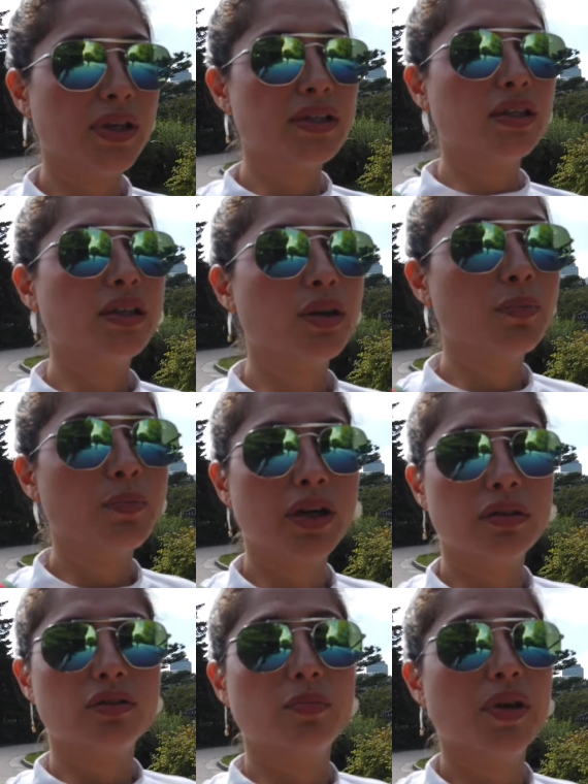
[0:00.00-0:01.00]
Basically,
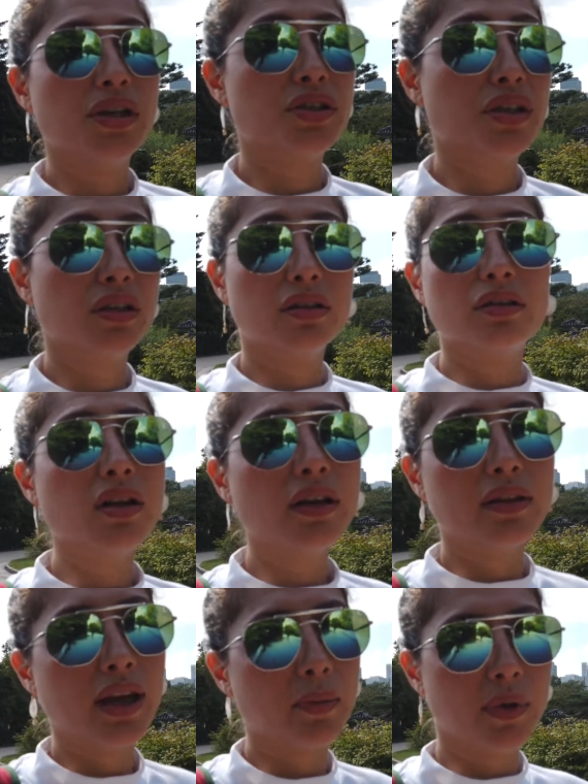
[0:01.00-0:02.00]
compared to Beijing, there are
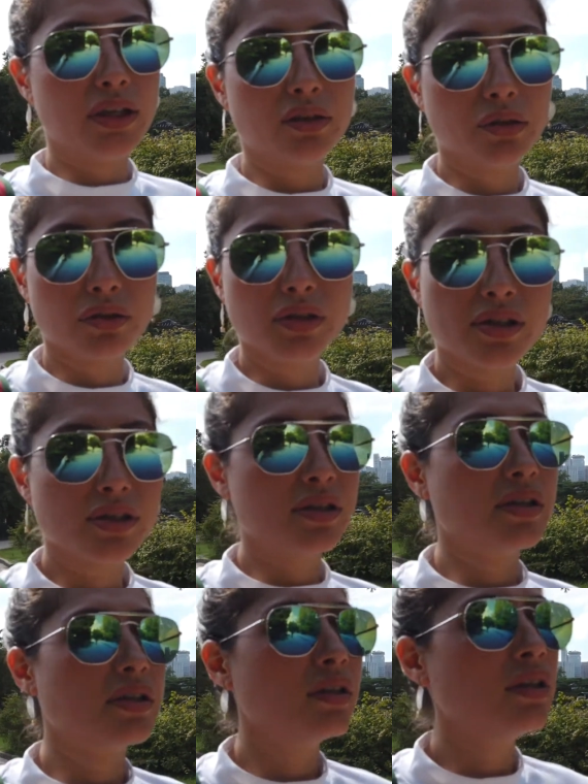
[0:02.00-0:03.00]
not that many
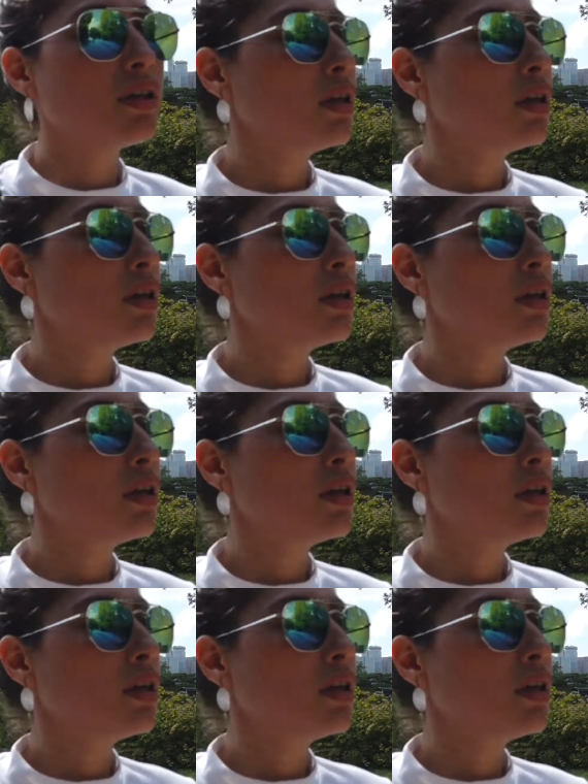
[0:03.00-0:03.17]
tourists here.